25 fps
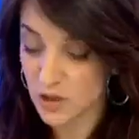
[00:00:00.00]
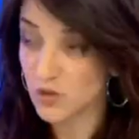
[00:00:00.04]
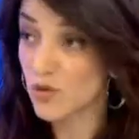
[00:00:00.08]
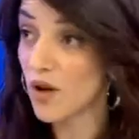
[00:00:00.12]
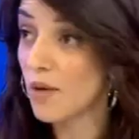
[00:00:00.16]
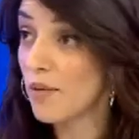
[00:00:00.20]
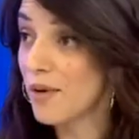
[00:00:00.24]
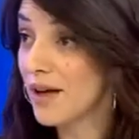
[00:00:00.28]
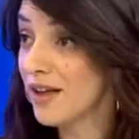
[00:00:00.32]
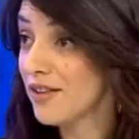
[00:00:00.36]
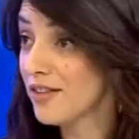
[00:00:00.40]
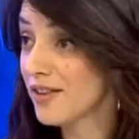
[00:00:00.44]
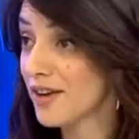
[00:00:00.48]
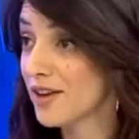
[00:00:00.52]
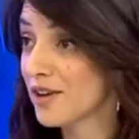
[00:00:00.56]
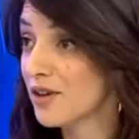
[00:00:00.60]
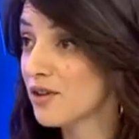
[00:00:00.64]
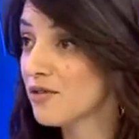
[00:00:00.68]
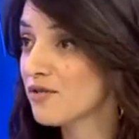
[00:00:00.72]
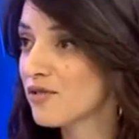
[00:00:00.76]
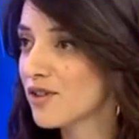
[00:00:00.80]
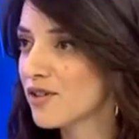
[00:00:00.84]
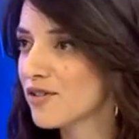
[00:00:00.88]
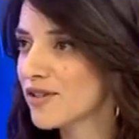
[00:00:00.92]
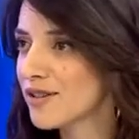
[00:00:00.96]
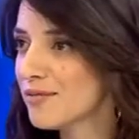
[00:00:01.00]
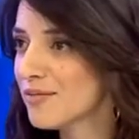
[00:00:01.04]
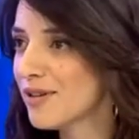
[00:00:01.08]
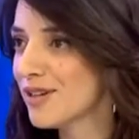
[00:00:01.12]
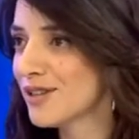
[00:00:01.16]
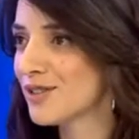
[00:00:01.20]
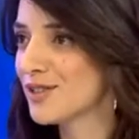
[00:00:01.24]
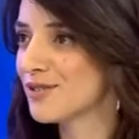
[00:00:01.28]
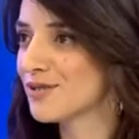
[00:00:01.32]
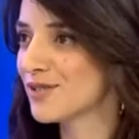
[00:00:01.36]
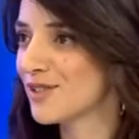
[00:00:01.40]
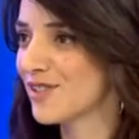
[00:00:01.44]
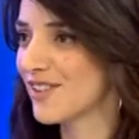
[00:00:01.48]
Swibel, thank you very
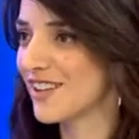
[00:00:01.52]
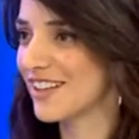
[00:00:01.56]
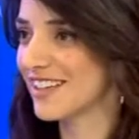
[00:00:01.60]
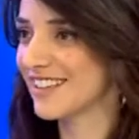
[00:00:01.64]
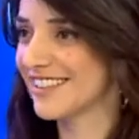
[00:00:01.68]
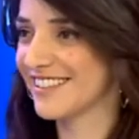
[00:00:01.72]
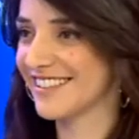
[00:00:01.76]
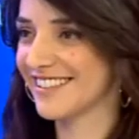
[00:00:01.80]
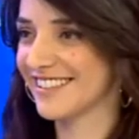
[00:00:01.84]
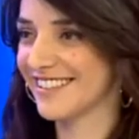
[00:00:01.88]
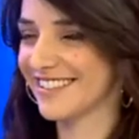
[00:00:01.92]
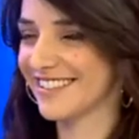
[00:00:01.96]
much for this.